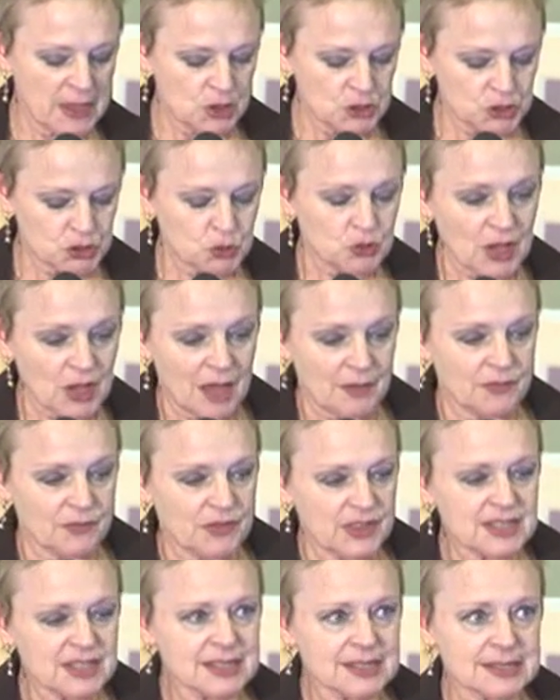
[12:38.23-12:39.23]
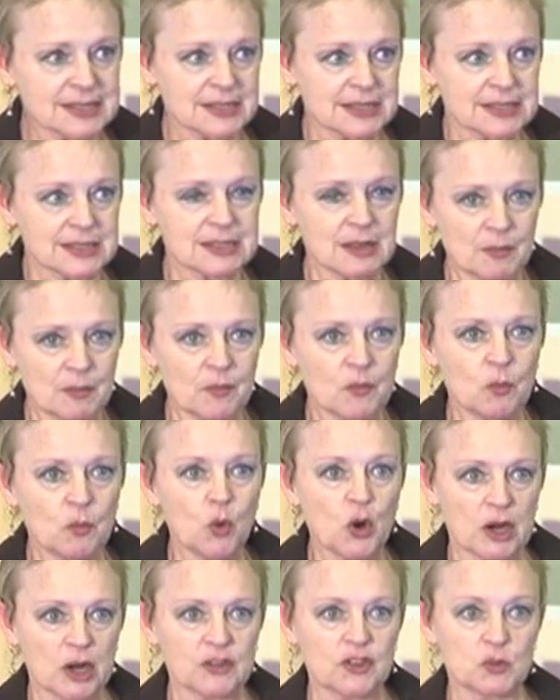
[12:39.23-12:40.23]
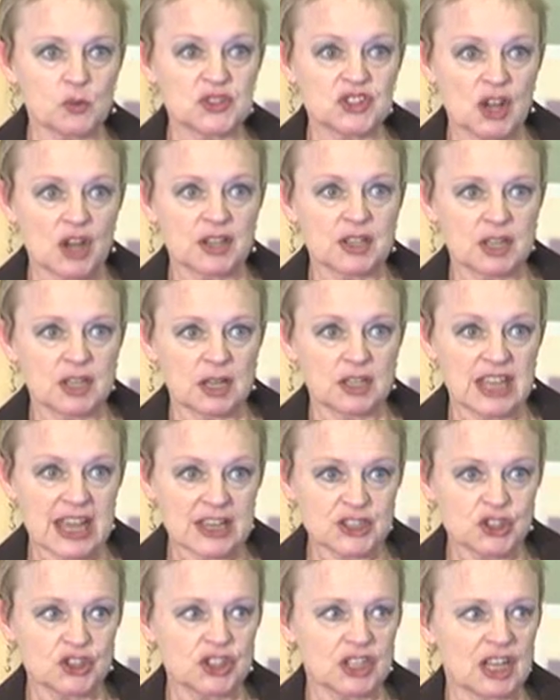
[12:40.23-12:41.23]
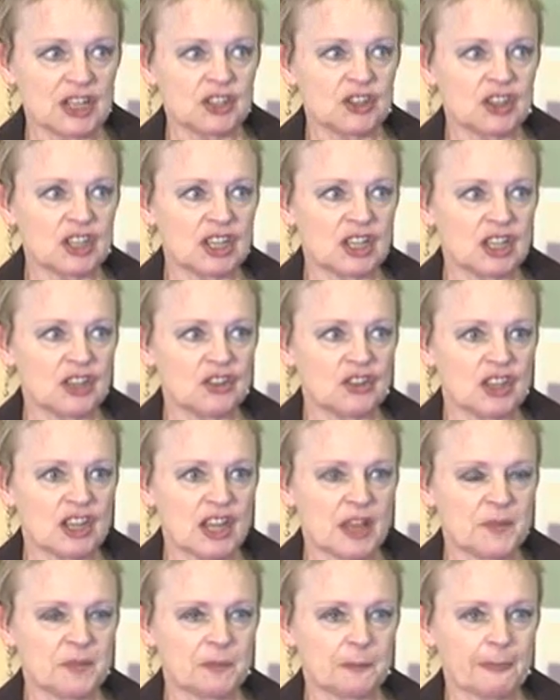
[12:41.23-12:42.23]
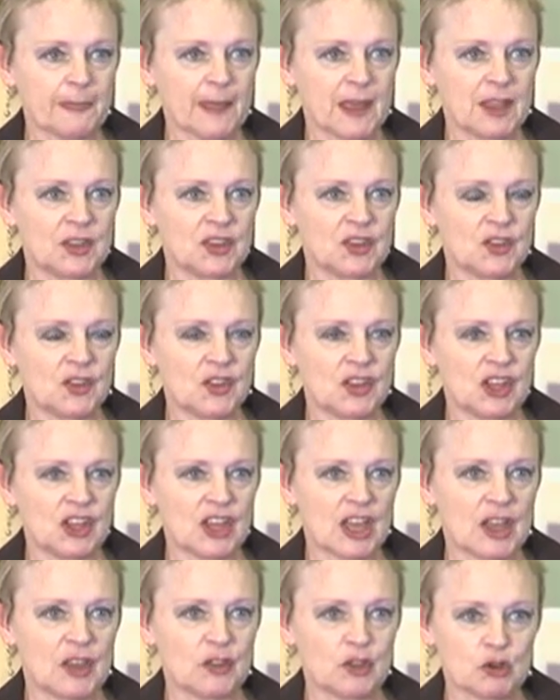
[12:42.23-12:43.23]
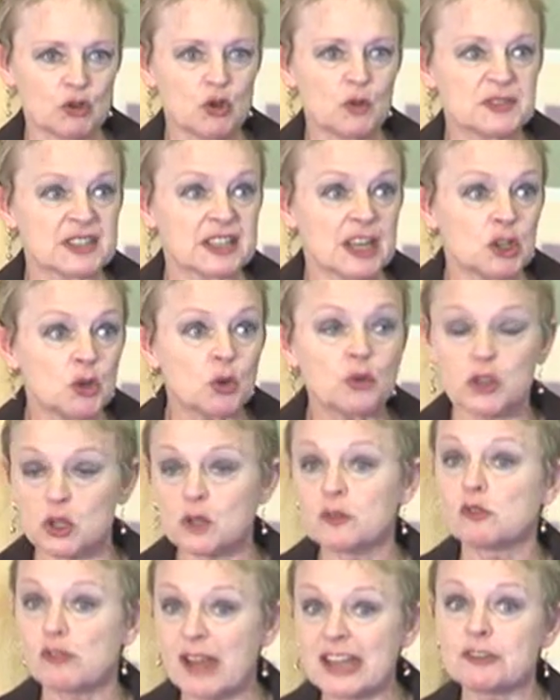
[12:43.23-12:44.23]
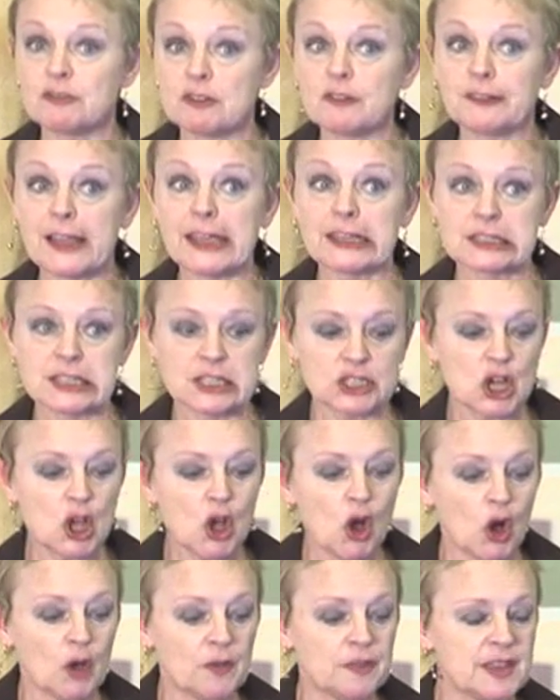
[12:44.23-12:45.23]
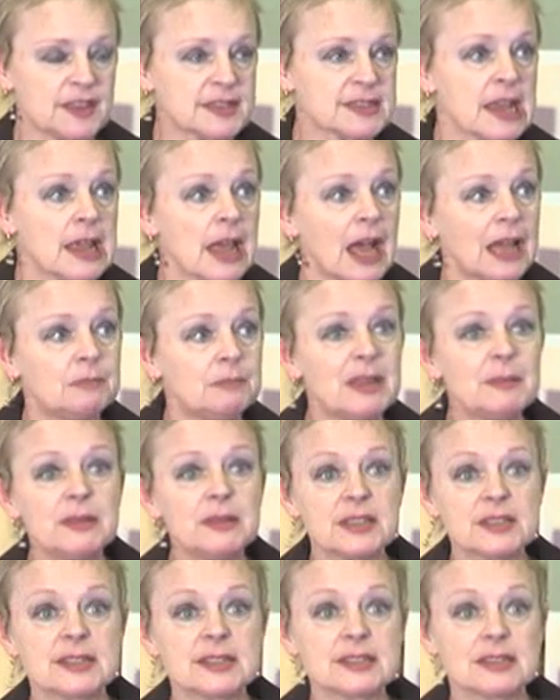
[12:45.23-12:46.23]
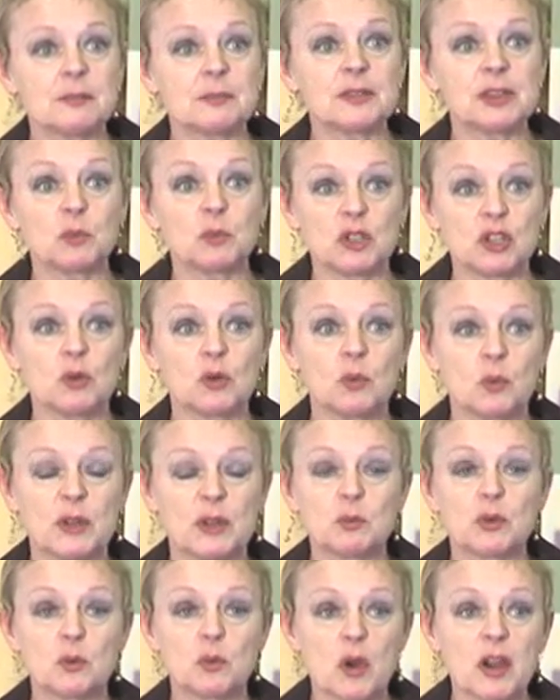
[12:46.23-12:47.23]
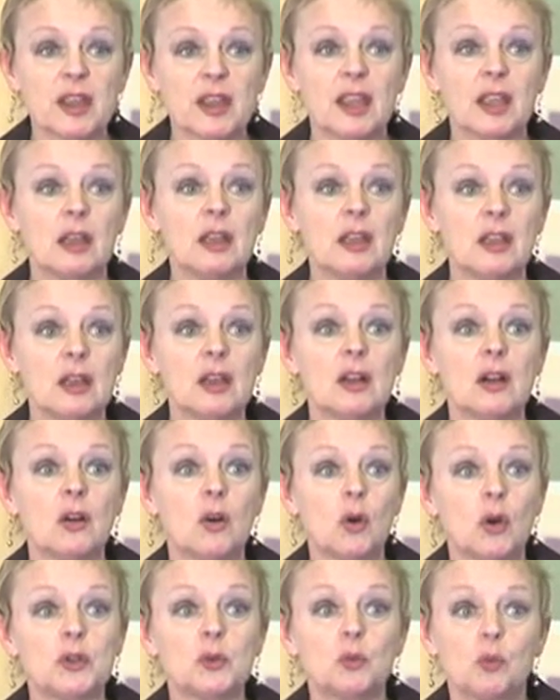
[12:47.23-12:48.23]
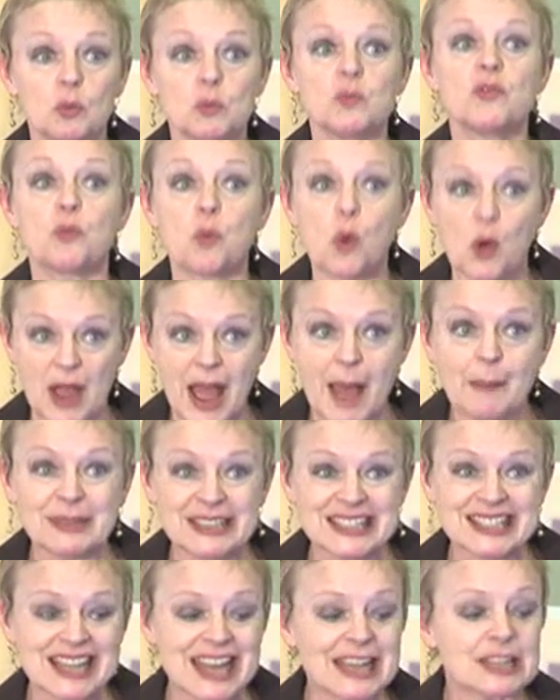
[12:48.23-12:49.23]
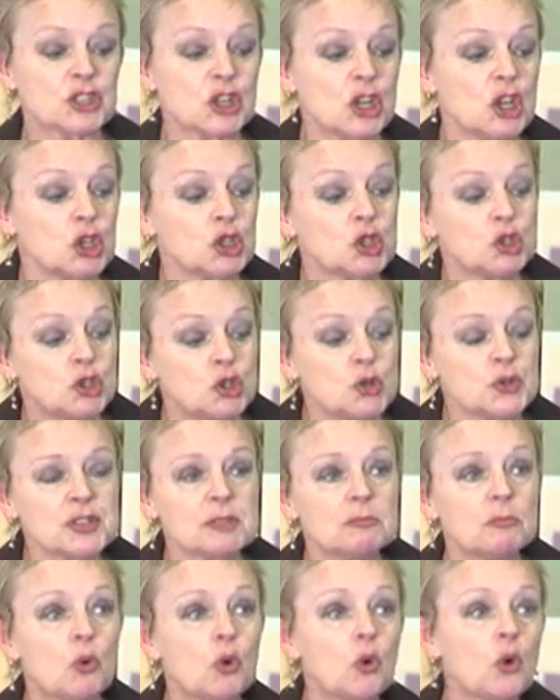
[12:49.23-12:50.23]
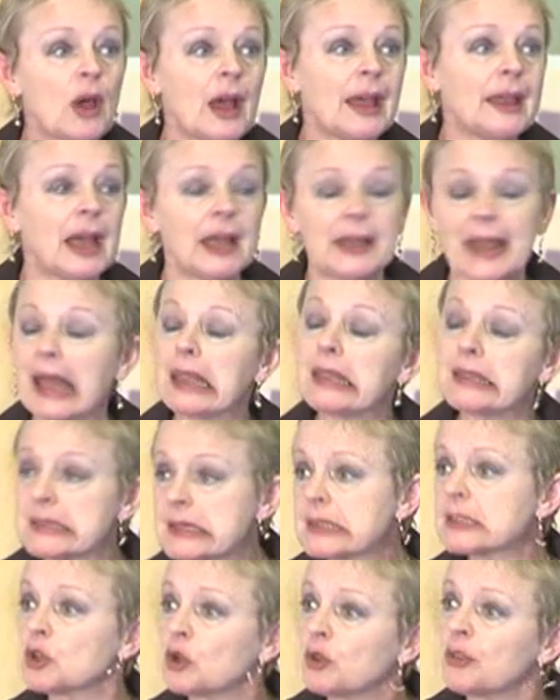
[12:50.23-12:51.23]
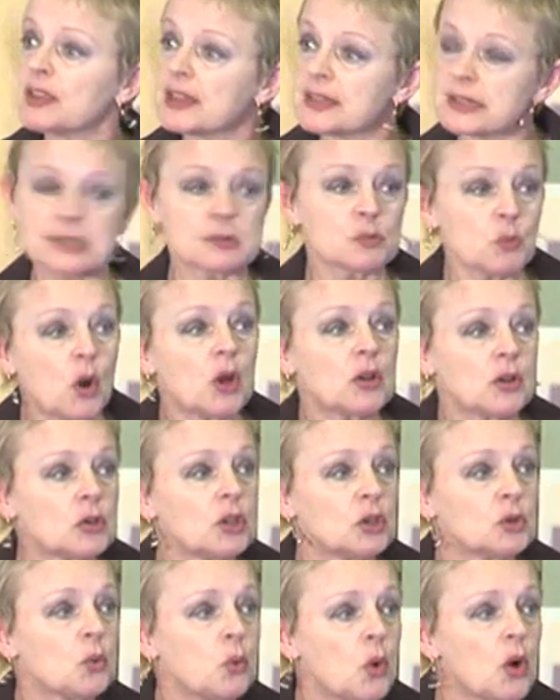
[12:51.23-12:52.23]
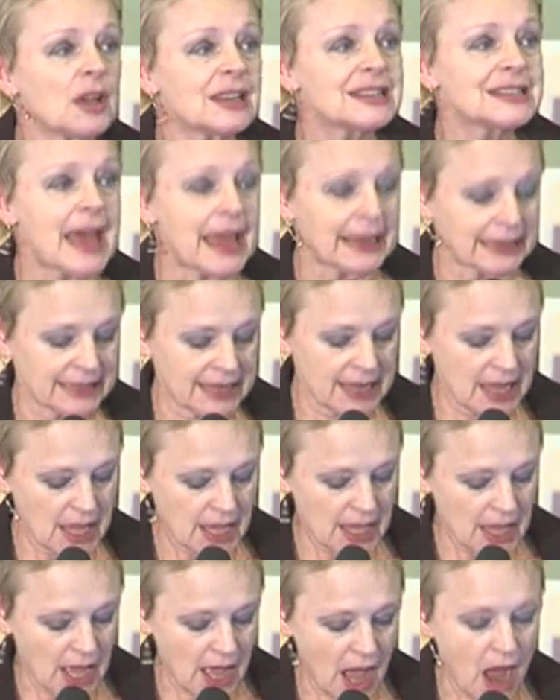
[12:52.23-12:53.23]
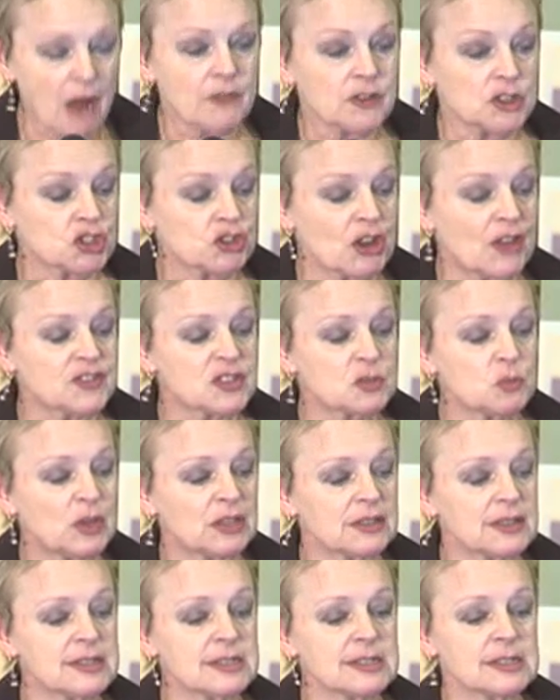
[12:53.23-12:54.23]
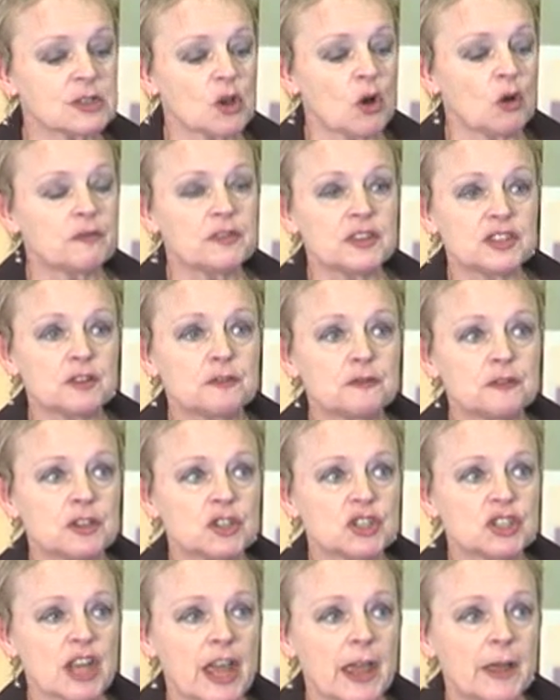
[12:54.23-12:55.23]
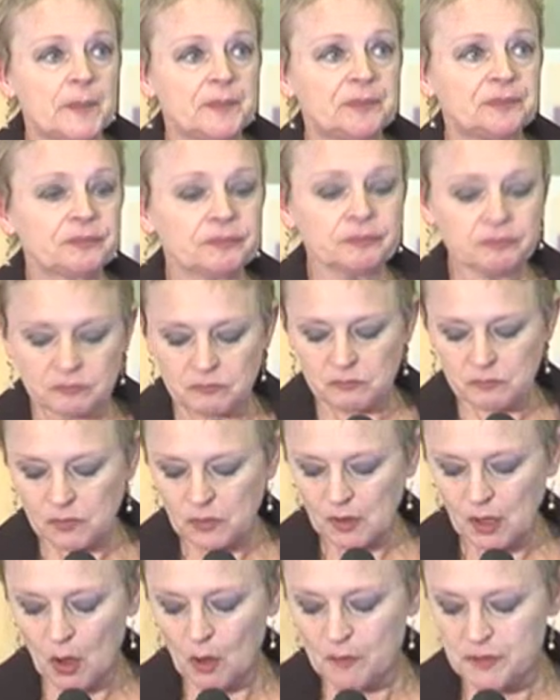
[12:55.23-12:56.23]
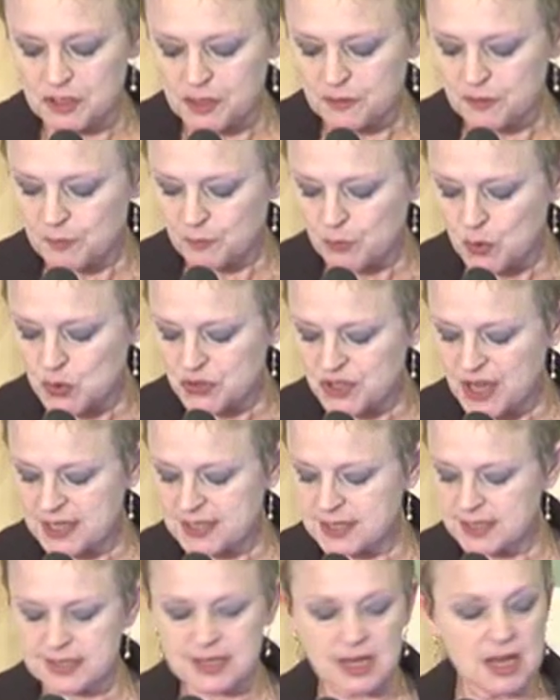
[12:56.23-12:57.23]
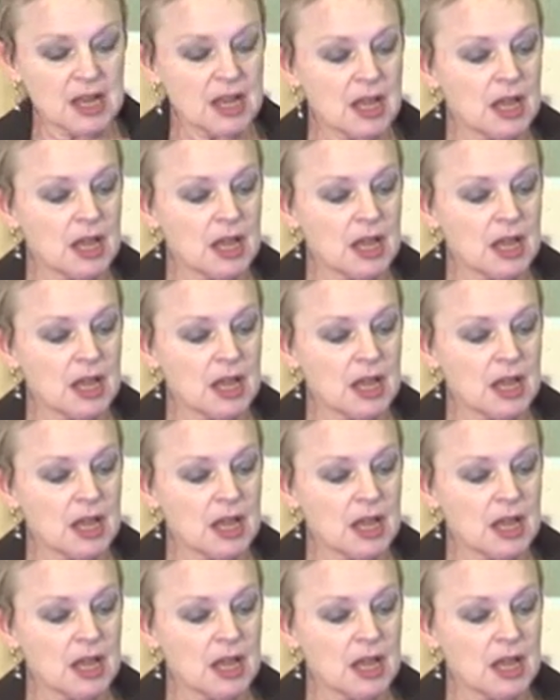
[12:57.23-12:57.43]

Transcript: So this is some work that was done yesterday in the groups, and I know that you've already reflected on this, and maybe this is something when we're working on what happens next, to do some more analysis on this. What exactly are the strengths and weaknesses of the different processes.